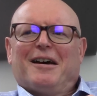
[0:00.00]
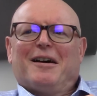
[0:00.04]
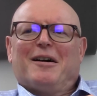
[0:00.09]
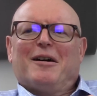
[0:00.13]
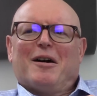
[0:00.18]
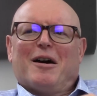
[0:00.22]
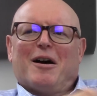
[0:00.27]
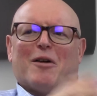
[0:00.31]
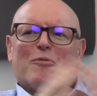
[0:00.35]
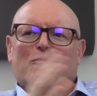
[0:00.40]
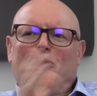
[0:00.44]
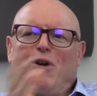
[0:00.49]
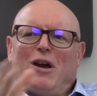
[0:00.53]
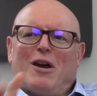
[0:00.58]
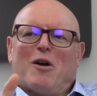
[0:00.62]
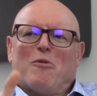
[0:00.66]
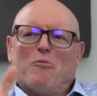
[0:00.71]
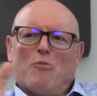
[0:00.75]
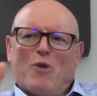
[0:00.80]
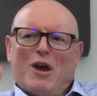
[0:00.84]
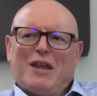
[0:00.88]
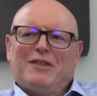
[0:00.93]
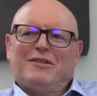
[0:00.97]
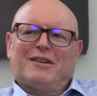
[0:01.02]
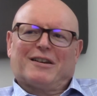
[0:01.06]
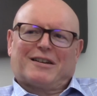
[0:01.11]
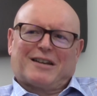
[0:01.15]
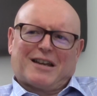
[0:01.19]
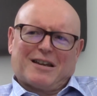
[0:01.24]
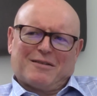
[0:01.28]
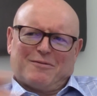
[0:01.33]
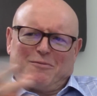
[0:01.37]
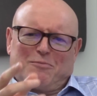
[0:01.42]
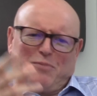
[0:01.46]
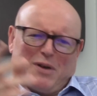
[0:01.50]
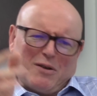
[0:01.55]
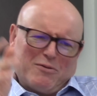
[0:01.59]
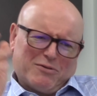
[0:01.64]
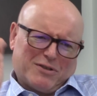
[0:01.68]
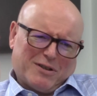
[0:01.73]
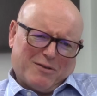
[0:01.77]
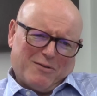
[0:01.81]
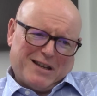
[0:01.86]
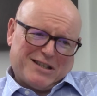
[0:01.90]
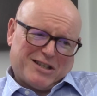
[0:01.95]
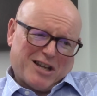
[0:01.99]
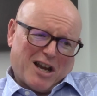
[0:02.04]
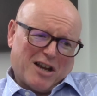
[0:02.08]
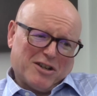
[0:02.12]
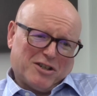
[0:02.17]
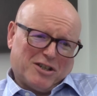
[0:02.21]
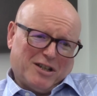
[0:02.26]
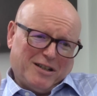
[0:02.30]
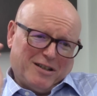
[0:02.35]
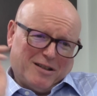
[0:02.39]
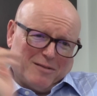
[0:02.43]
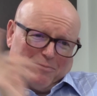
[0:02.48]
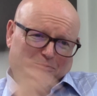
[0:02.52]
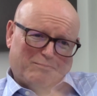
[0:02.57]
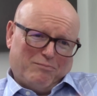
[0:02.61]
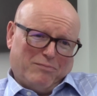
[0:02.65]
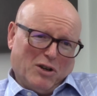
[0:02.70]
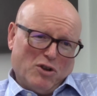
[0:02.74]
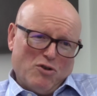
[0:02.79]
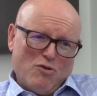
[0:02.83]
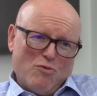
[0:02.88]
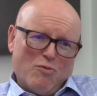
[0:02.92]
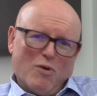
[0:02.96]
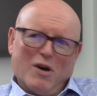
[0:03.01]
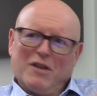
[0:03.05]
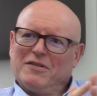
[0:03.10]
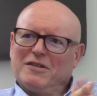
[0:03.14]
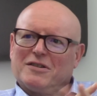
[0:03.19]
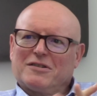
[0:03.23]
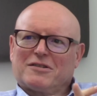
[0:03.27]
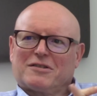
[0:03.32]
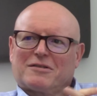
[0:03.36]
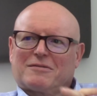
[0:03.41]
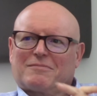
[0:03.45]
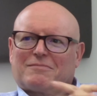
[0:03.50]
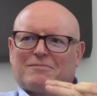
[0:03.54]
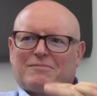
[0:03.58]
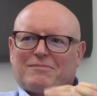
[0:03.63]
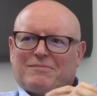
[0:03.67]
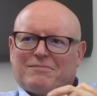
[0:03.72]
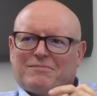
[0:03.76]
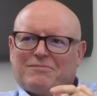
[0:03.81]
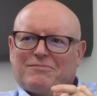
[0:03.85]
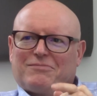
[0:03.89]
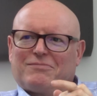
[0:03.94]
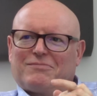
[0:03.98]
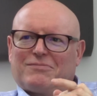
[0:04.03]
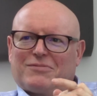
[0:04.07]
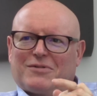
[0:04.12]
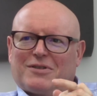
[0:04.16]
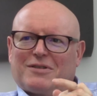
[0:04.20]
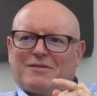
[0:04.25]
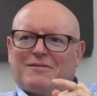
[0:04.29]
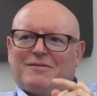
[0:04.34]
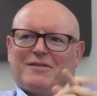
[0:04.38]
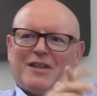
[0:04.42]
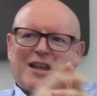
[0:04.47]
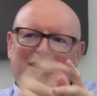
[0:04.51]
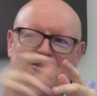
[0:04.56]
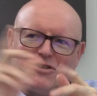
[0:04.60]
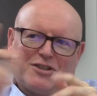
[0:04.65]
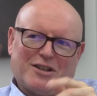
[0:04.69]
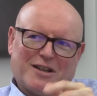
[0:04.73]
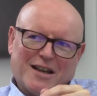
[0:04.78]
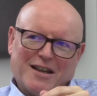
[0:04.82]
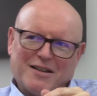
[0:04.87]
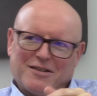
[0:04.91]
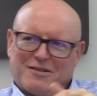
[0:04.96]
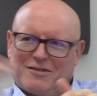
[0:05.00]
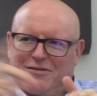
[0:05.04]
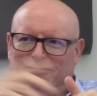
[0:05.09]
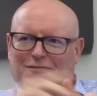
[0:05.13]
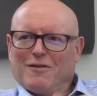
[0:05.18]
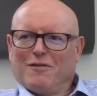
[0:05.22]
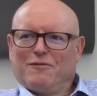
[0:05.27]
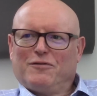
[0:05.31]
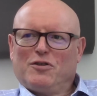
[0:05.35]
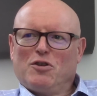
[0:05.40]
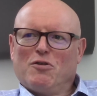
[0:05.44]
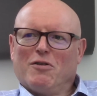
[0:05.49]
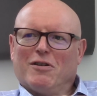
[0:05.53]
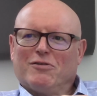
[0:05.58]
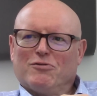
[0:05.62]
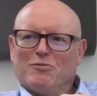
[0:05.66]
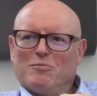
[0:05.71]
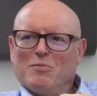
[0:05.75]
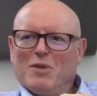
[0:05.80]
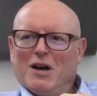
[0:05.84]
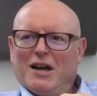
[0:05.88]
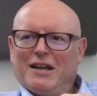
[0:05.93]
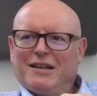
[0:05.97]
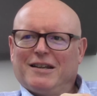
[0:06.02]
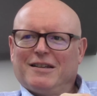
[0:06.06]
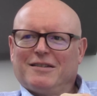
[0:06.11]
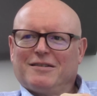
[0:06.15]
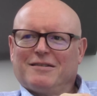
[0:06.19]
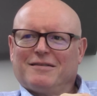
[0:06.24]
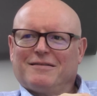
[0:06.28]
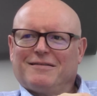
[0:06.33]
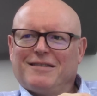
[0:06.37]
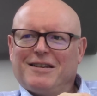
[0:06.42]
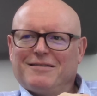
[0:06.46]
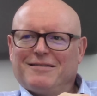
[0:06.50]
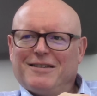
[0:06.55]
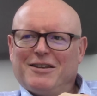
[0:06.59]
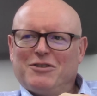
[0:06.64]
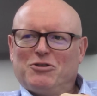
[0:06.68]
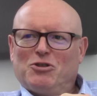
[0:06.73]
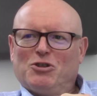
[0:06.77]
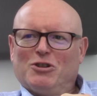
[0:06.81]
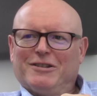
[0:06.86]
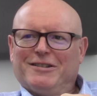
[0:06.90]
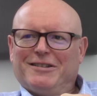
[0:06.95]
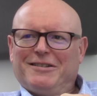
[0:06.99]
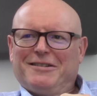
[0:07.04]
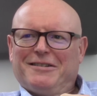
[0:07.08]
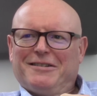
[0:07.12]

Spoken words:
And when the people say, well, it's actually the blue one that's, then she gets a few hundred made in Italy.